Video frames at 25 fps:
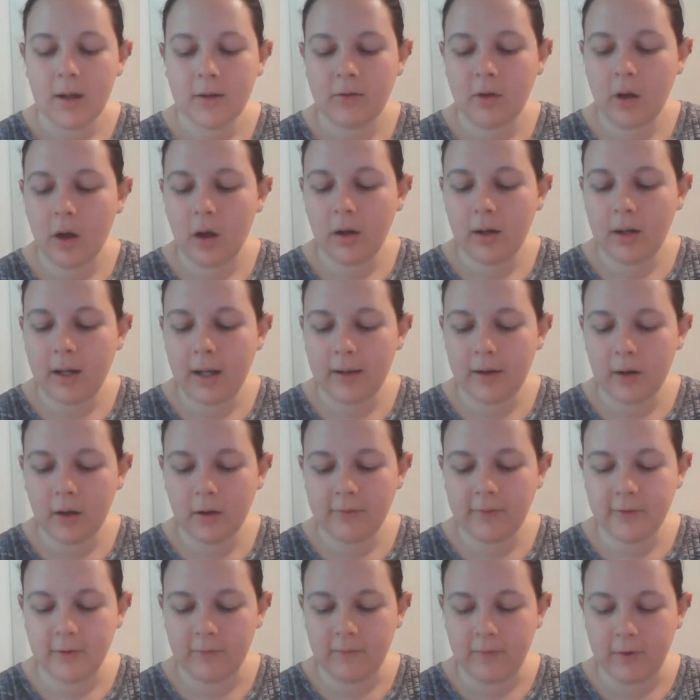Punk had
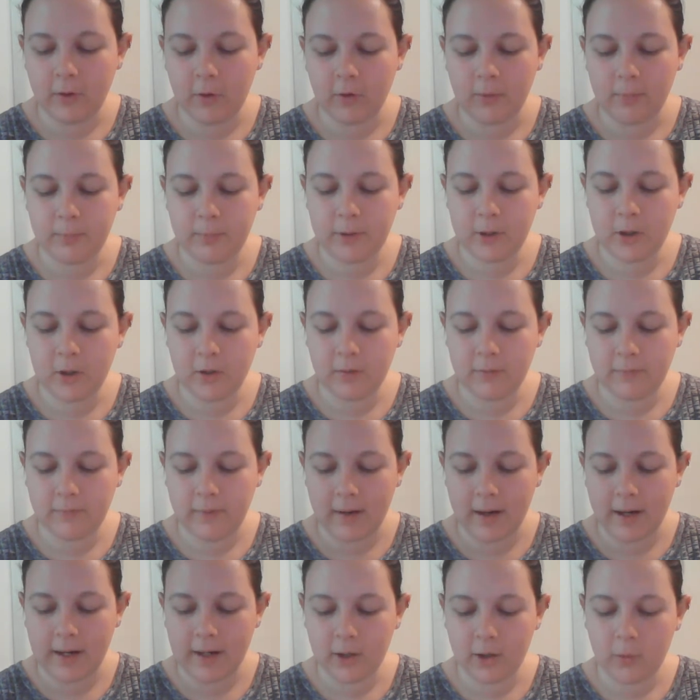also filled her
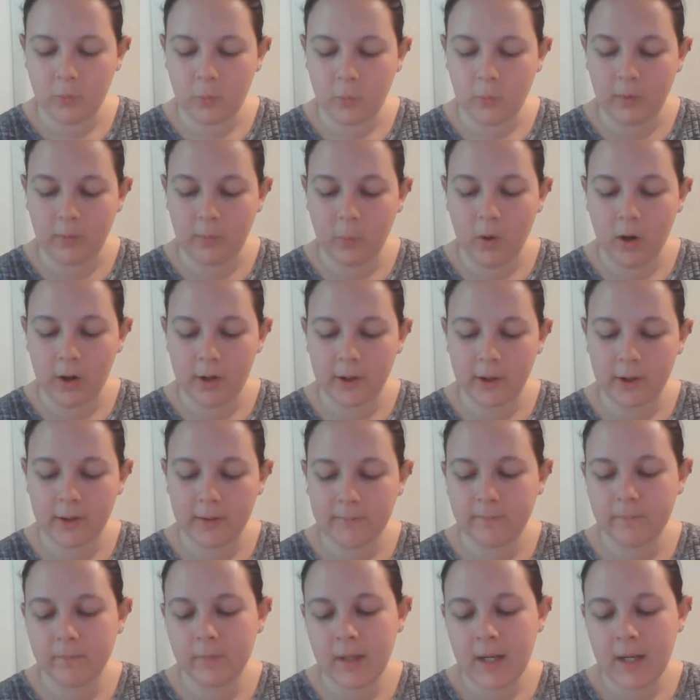purifier with water.